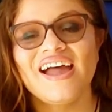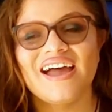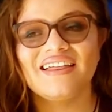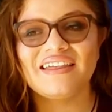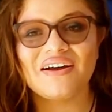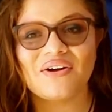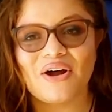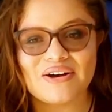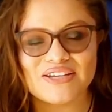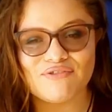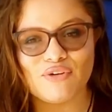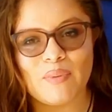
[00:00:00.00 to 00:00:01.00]
and now God
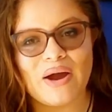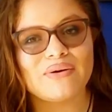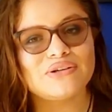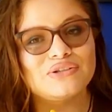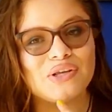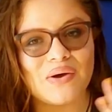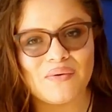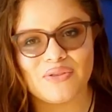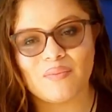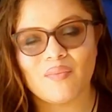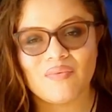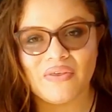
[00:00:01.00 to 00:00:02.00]
is at full power, so
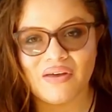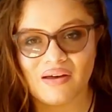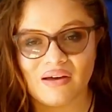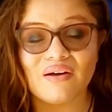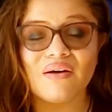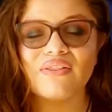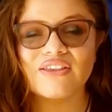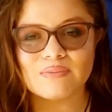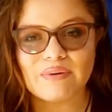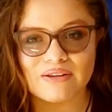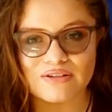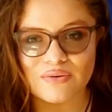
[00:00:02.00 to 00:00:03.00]
the
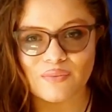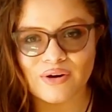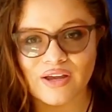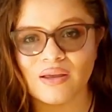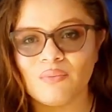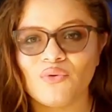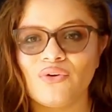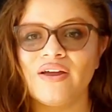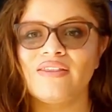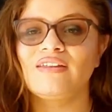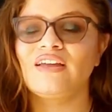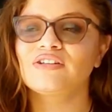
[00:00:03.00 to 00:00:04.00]
spell doesn't work anymore.
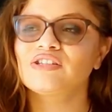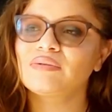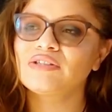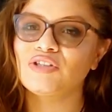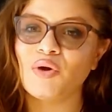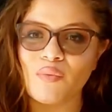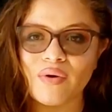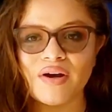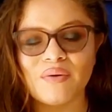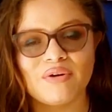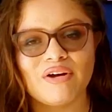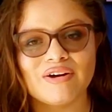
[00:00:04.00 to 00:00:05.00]
And then they told him, don't
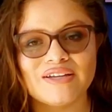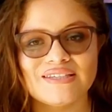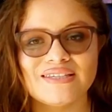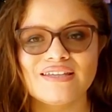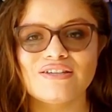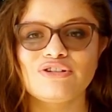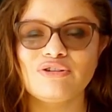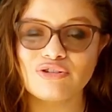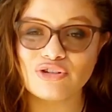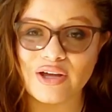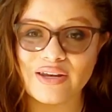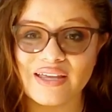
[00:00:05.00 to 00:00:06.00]
worry, we already see that you're
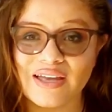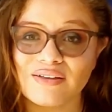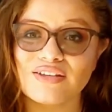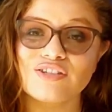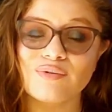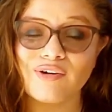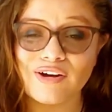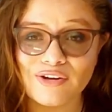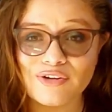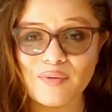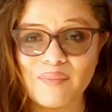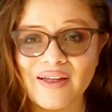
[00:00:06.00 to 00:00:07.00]
trying to kill us, so we already
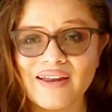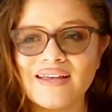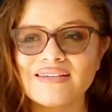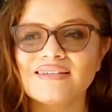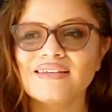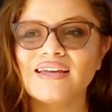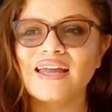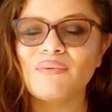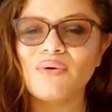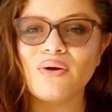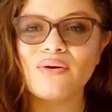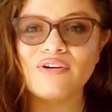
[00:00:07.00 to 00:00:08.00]
know your plan. He's like, and
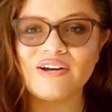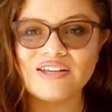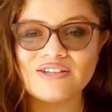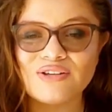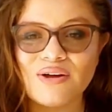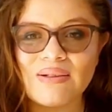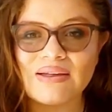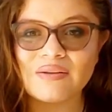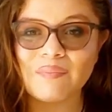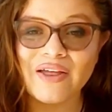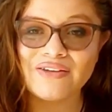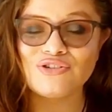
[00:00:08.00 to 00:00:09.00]
we already saw like the
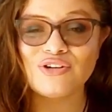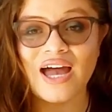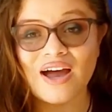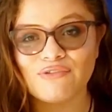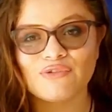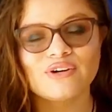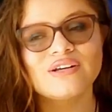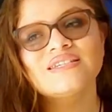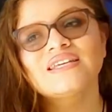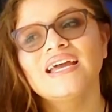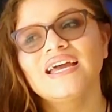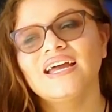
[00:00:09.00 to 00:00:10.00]
plans that you have for
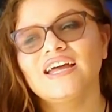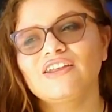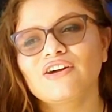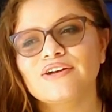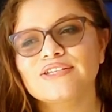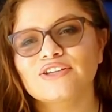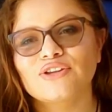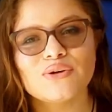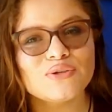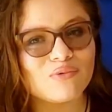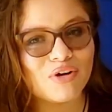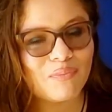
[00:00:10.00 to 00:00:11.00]
us. And then God's like,
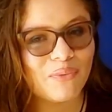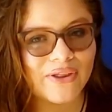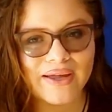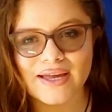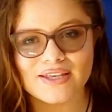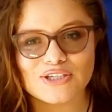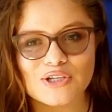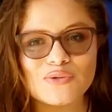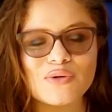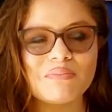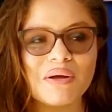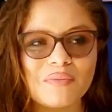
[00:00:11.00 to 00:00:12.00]
those weren't plans,
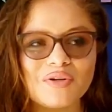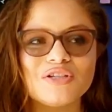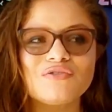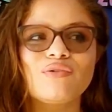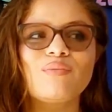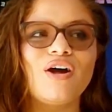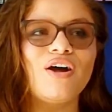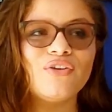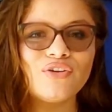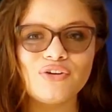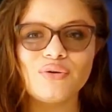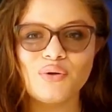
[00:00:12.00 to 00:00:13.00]
those are memories from
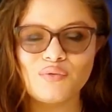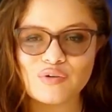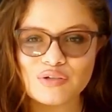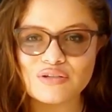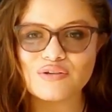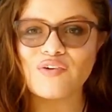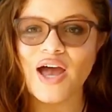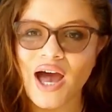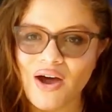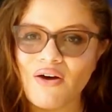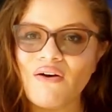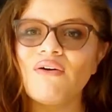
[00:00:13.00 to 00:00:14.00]
other universes of
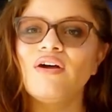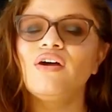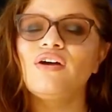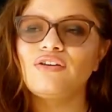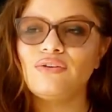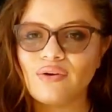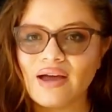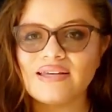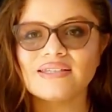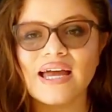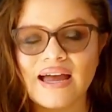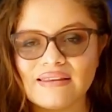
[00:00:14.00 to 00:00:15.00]
how you
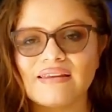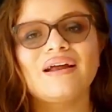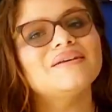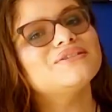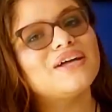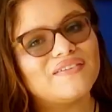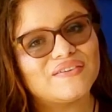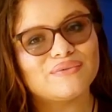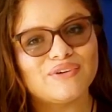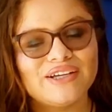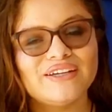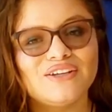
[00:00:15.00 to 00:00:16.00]
guys ended. I still haven't
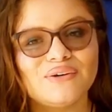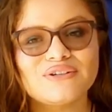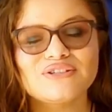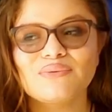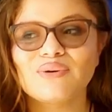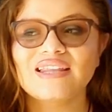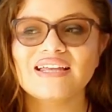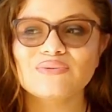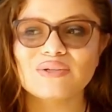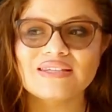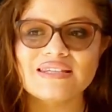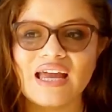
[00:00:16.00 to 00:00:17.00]
written yours. So that's
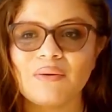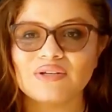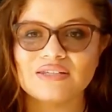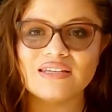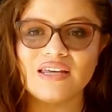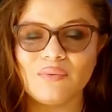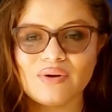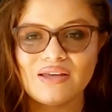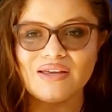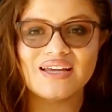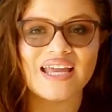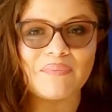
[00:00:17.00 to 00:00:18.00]
what Sam was seeing when
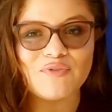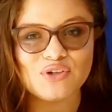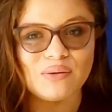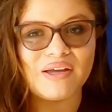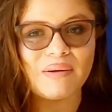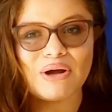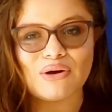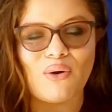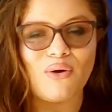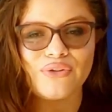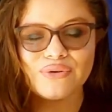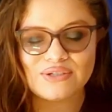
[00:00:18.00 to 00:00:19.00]
he kept dreaming about
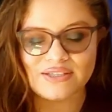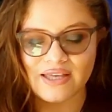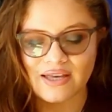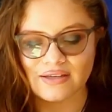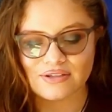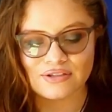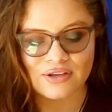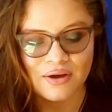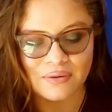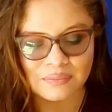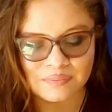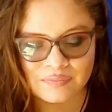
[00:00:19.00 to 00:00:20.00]
all those things.
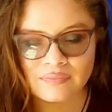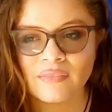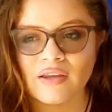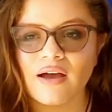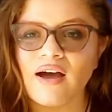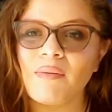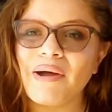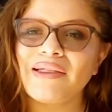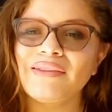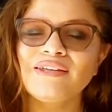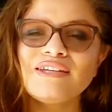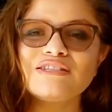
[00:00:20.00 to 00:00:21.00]
So
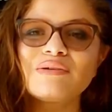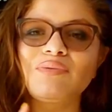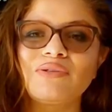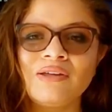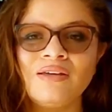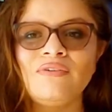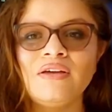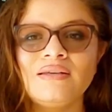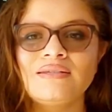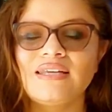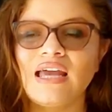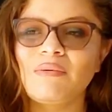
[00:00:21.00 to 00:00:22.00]
Eileen ends up leaving
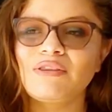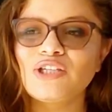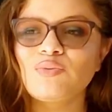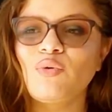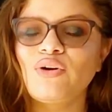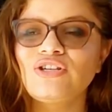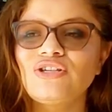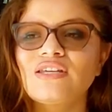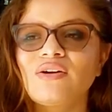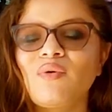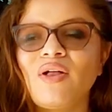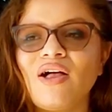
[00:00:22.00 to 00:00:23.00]
Sam at this point. She's
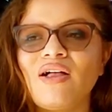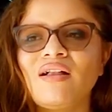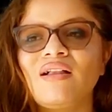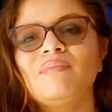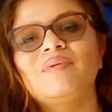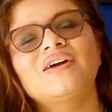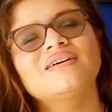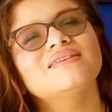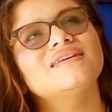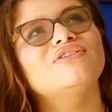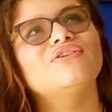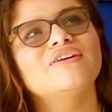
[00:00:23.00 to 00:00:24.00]
like, well,
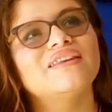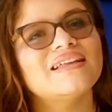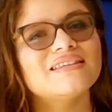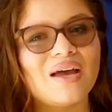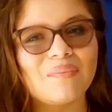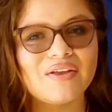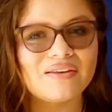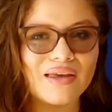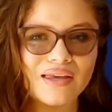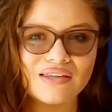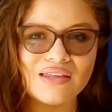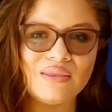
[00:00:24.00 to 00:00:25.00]
because during that time that
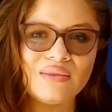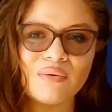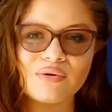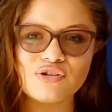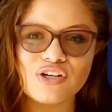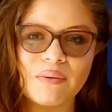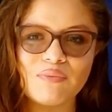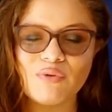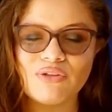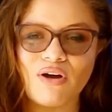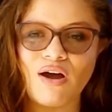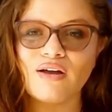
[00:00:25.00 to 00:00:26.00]
like they were trapped
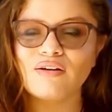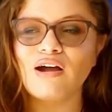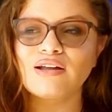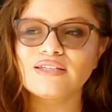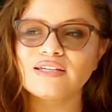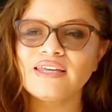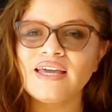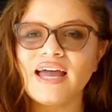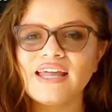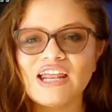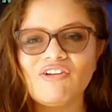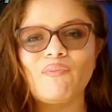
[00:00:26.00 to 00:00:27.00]
with God, God's like, yeah,
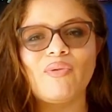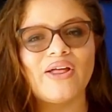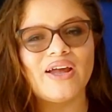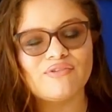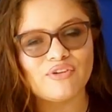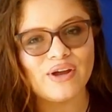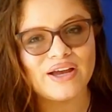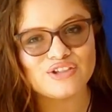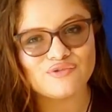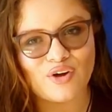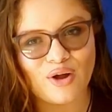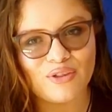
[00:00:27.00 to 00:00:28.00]
I kind of planned for you guys
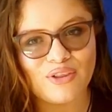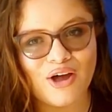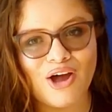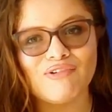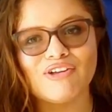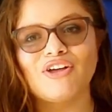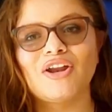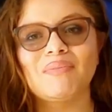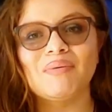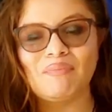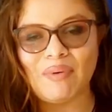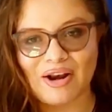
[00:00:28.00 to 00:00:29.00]
to fall in love. I thought it'd
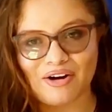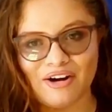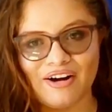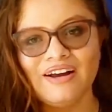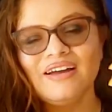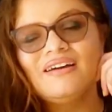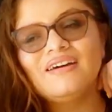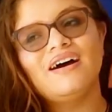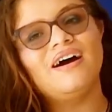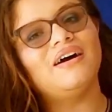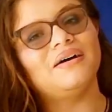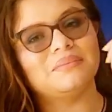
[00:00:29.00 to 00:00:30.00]
be better
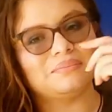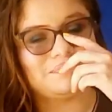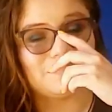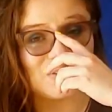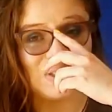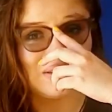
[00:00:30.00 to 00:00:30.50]
to